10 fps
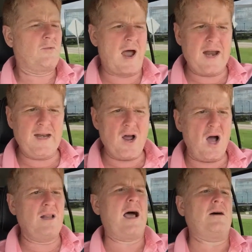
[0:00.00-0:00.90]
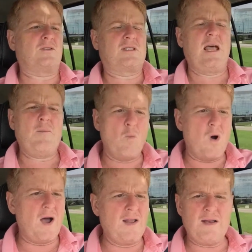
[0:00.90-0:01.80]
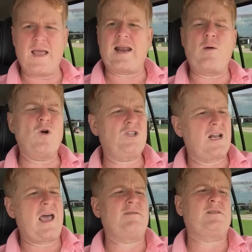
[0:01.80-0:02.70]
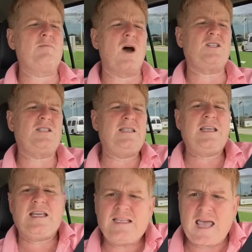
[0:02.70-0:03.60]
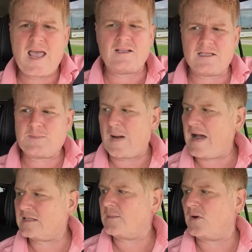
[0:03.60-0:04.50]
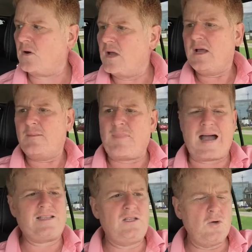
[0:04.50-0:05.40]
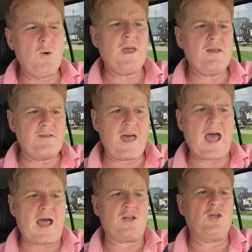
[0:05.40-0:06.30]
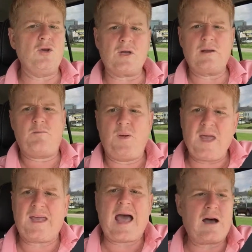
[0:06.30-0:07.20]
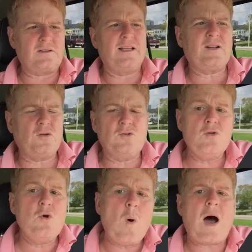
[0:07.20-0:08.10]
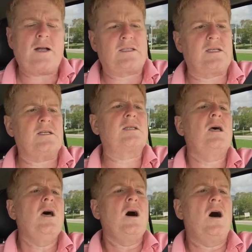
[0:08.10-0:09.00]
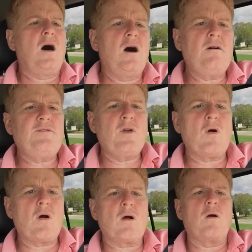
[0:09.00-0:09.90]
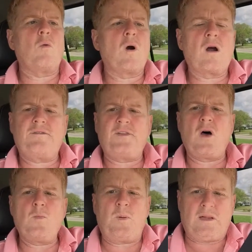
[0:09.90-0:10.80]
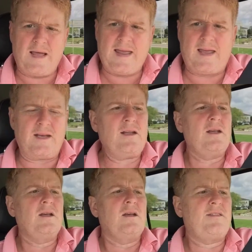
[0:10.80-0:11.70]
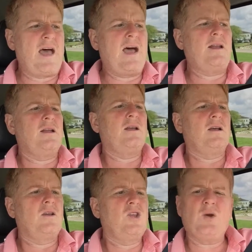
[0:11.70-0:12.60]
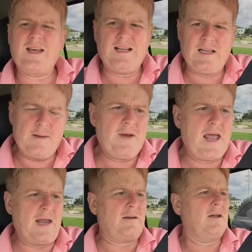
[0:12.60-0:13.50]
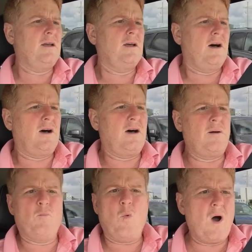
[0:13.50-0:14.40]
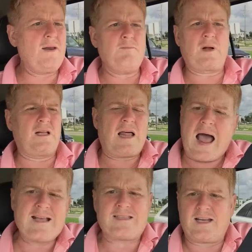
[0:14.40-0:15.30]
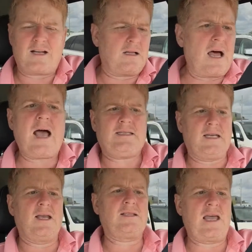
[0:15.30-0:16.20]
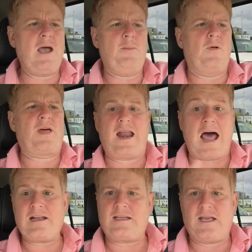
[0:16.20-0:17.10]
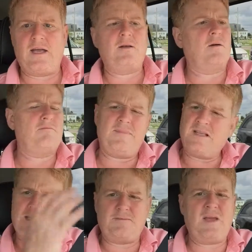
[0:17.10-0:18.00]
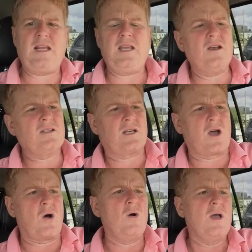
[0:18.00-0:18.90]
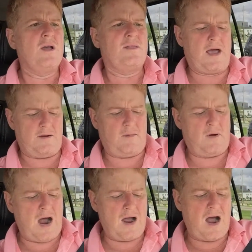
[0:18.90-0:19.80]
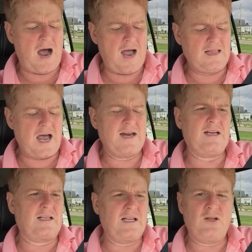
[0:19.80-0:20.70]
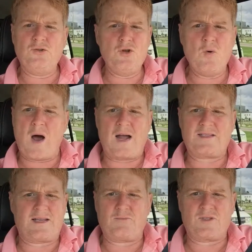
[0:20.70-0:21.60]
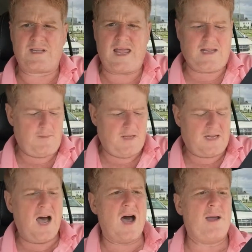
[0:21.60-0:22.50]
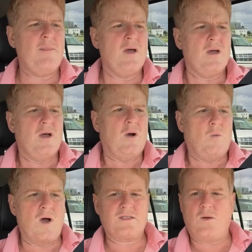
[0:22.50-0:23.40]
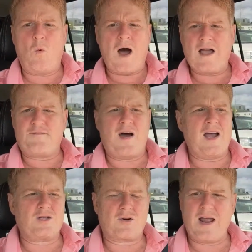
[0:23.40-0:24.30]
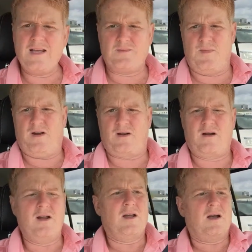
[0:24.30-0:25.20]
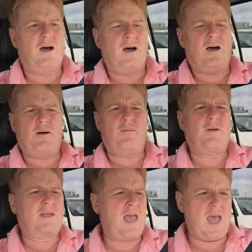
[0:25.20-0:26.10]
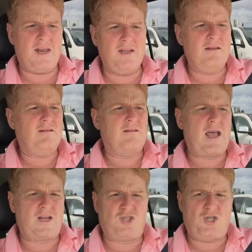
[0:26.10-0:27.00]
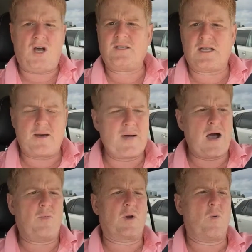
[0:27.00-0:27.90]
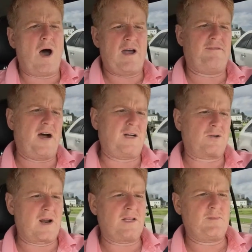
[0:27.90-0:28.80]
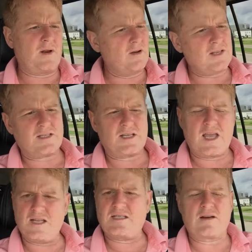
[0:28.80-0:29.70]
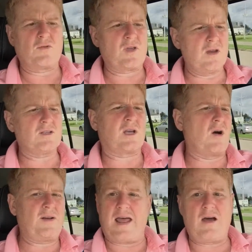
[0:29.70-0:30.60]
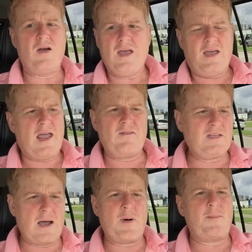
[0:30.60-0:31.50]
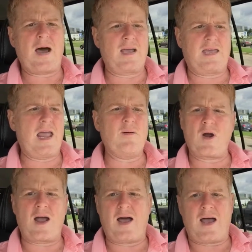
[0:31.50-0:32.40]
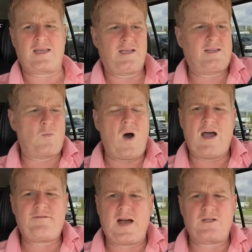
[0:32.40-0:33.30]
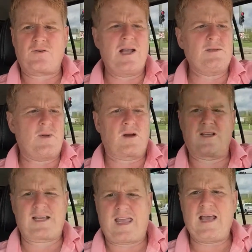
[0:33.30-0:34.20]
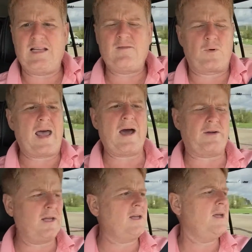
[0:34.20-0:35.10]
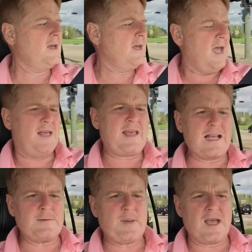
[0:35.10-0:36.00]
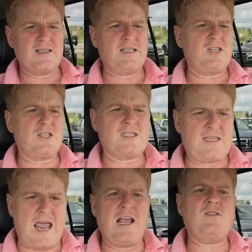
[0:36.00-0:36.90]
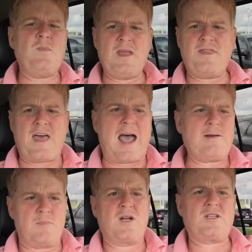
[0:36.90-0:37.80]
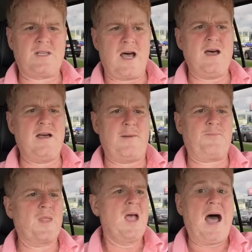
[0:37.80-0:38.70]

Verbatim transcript: Write it all out. Step one, and I want you to have as much detail as possible. By doing that, you can pick out little nuances of your workflow plan that you can eliminate. Um, one classic, classic example that I did, this is many years ago, that I highlighted a little nuance that was taking me time, was the Wi Fi transmitter. Um, Canon had just come out with a Wi-Fi transmitter. This is again several years ago, and now every time I buy a camera, I, I get the Wi-Fi transmitter because I can't live without it, and that's because it just saves me that much time.